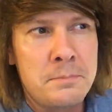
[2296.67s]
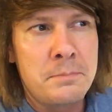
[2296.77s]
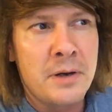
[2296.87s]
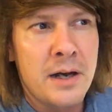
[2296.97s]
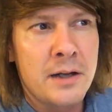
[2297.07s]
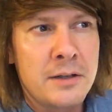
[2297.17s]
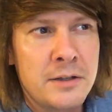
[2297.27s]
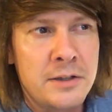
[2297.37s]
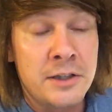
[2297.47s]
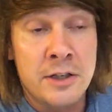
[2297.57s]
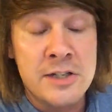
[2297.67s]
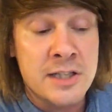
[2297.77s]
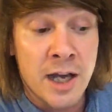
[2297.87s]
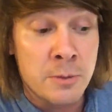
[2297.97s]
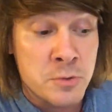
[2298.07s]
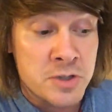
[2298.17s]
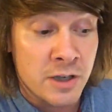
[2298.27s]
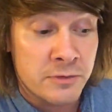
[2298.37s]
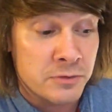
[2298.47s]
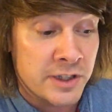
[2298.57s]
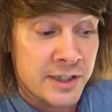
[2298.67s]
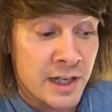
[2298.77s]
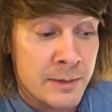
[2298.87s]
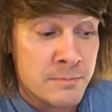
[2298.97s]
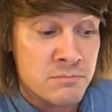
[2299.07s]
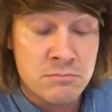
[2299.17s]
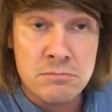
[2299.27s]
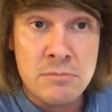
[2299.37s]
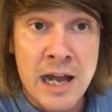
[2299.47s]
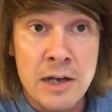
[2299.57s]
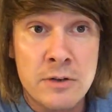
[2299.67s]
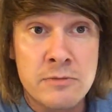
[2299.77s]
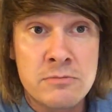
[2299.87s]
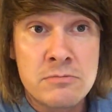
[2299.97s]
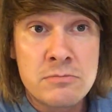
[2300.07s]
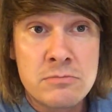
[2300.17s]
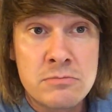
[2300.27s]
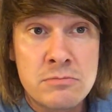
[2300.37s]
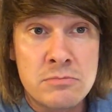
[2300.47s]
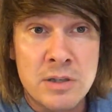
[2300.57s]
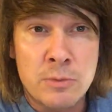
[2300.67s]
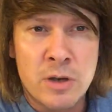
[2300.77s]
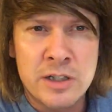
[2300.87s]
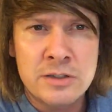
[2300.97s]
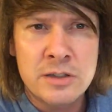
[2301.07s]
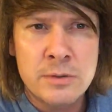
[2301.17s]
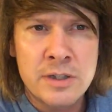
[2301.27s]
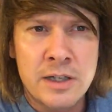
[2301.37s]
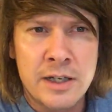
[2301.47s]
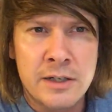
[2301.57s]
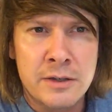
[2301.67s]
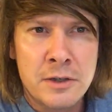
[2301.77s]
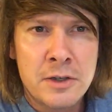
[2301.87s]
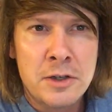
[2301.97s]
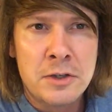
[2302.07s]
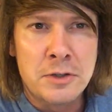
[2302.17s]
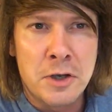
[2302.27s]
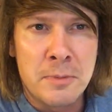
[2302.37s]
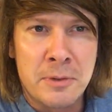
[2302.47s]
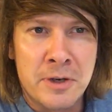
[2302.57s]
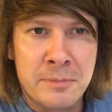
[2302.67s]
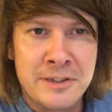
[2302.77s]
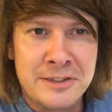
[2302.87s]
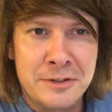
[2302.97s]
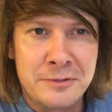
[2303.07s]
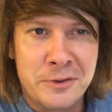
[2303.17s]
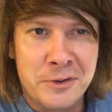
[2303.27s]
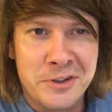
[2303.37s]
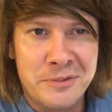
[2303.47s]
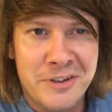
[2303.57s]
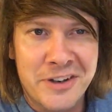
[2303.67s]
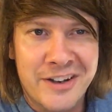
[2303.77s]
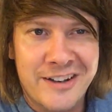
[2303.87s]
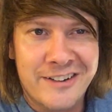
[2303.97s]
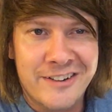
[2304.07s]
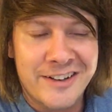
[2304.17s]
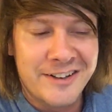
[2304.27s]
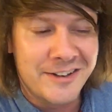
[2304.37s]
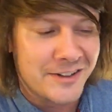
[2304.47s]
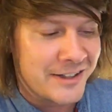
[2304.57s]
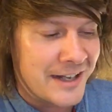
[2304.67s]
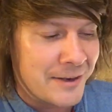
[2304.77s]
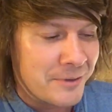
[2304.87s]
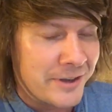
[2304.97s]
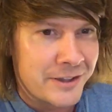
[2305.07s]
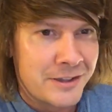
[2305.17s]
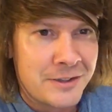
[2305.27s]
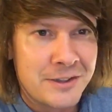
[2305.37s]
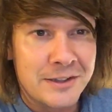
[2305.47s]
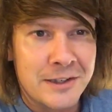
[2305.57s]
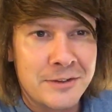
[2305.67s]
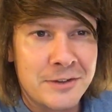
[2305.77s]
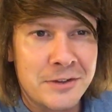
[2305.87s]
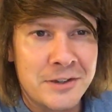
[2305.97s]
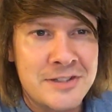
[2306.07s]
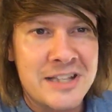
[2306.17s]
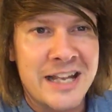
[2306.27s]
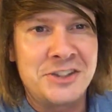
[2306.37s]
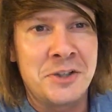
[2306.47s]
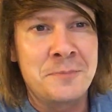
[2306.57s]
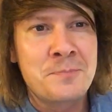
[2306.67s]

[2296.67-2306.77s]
But you know, the Star Wars stuff really came out of me wanting to do it and nobody wanting me to do it for them on a network, you know, on a station.